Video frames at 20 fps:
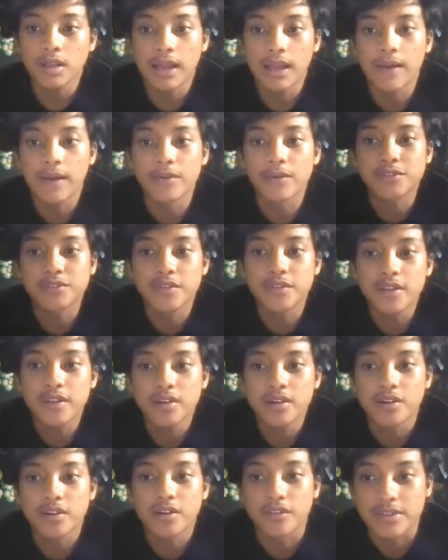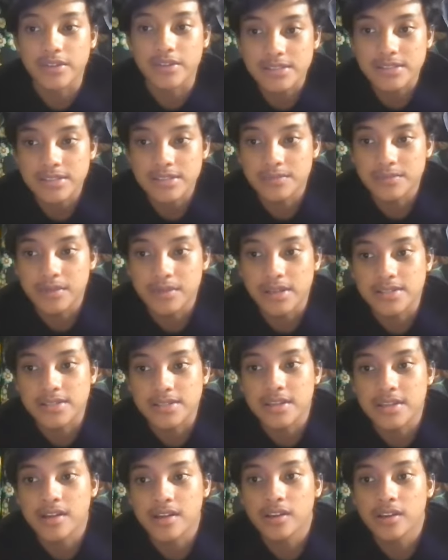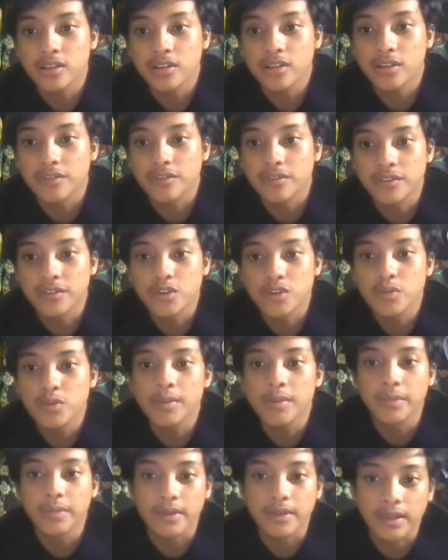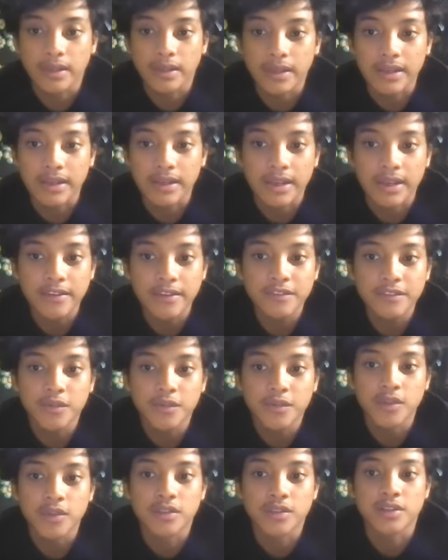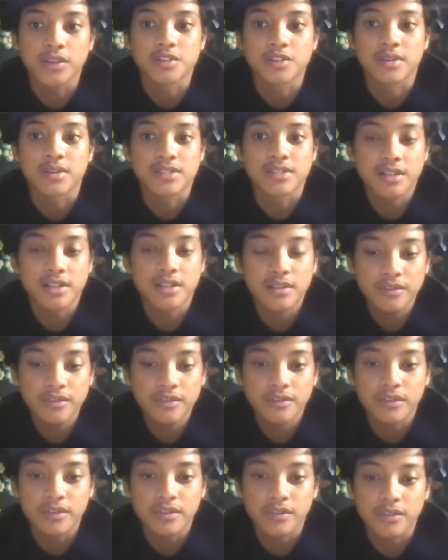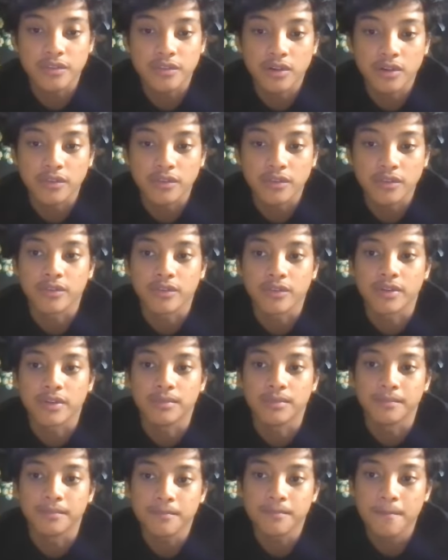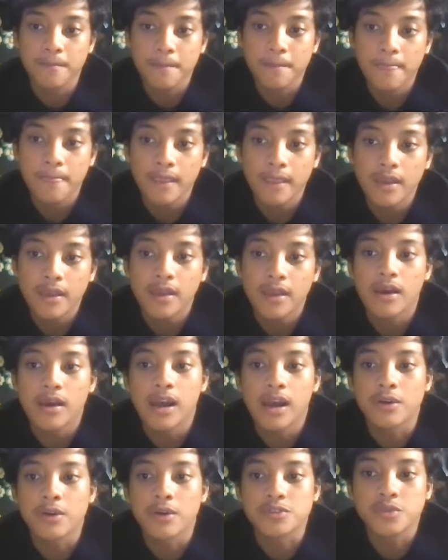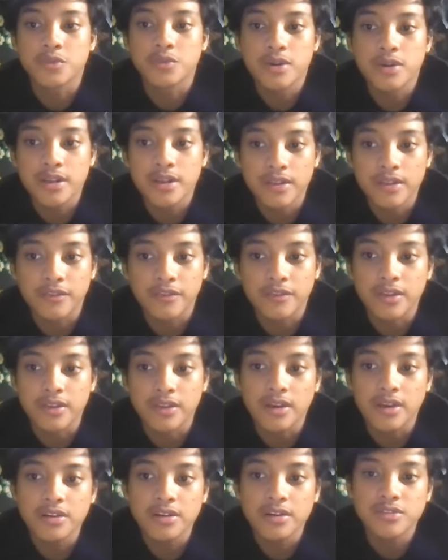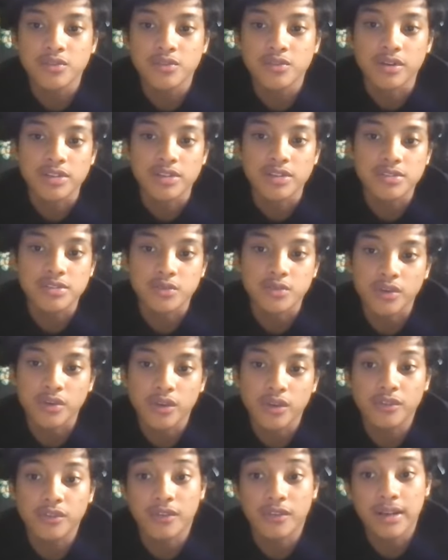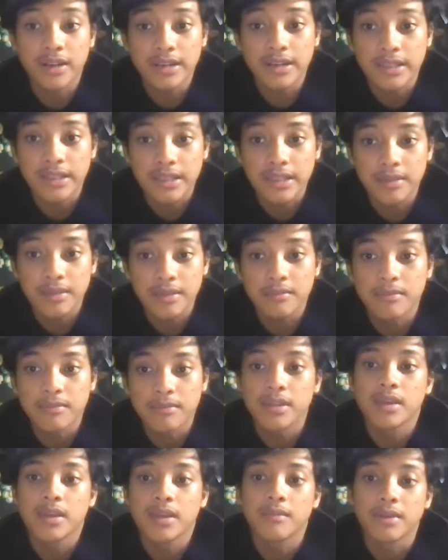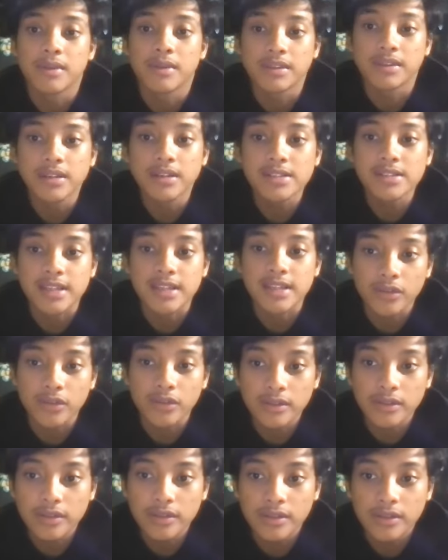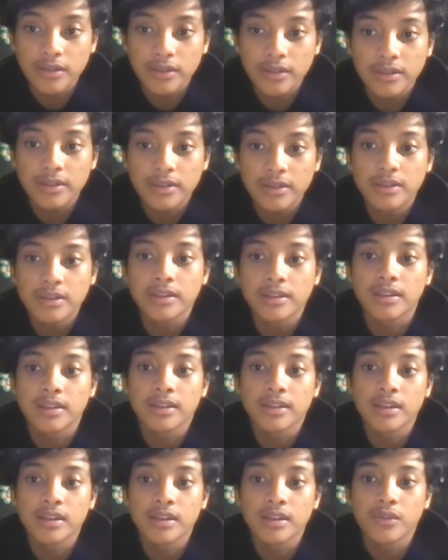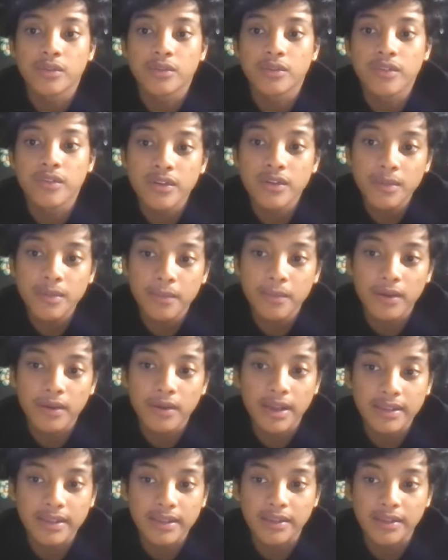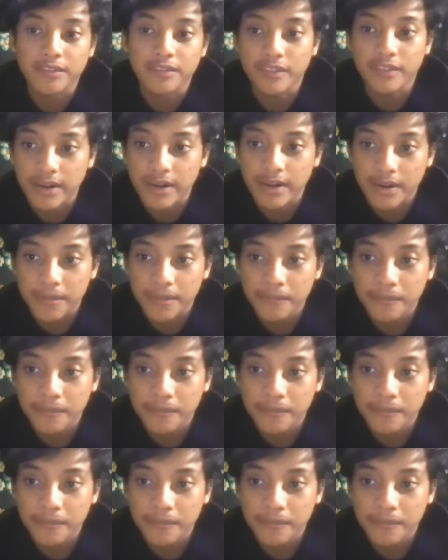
I was very nervous because there are a lot of new people and I have to introduce myself in front of all of them. I was worried if the other students were not friendly, but it turns out that they were very polite and fun.